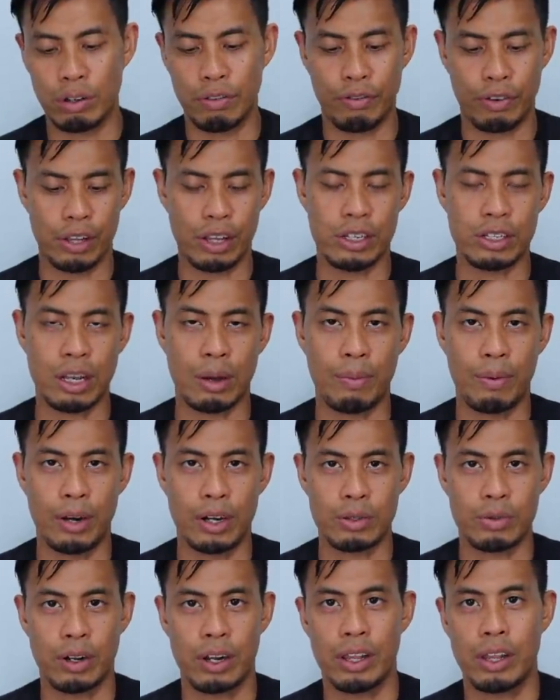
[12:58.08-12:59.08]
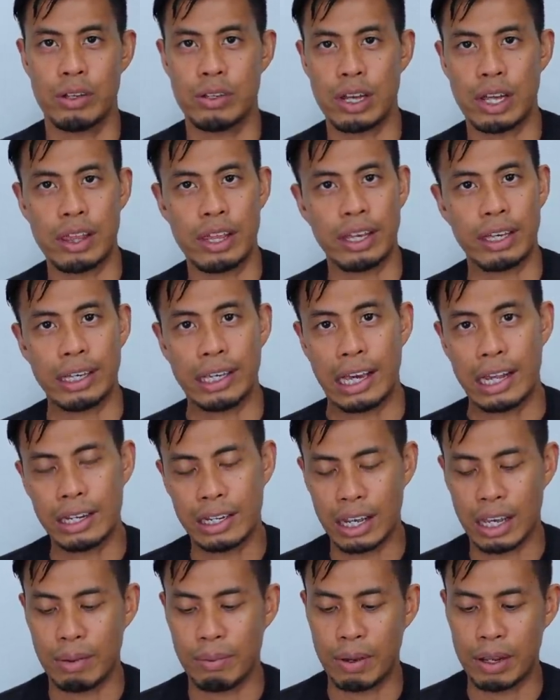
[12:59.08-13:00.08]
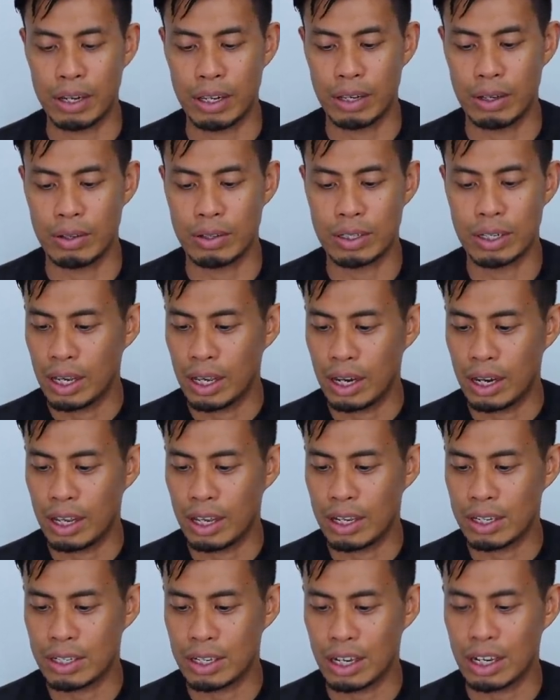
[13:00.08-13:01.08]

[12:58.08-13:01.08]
for the summer. It's one of those, I think, gentei menus. It is